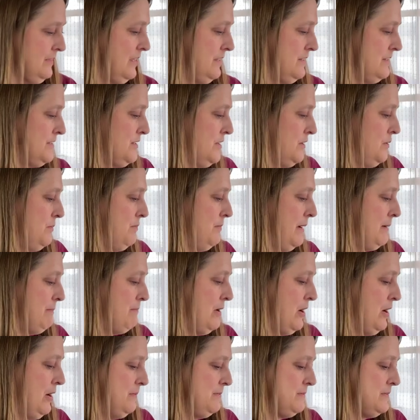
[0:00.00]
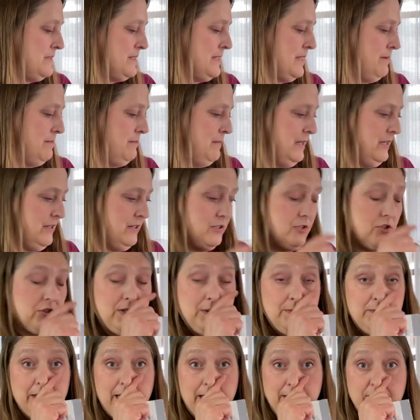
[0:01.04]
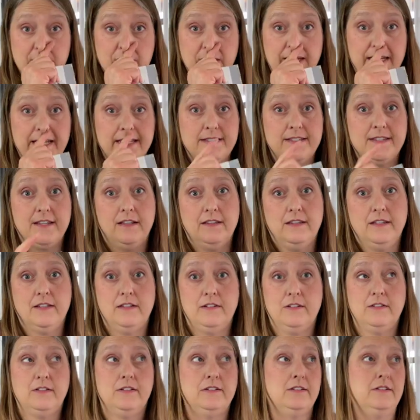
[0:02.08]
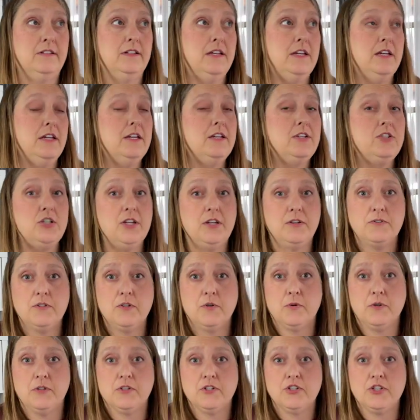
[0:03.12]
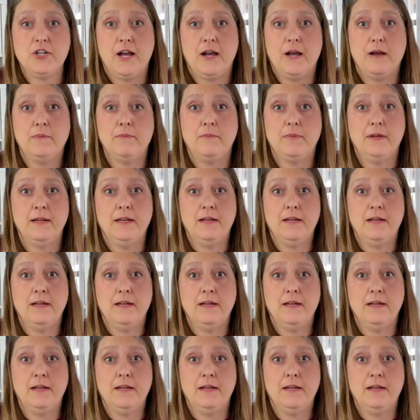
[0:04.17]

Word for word: So my mom sent me, sometimes she gets a little, she owns a quilt shop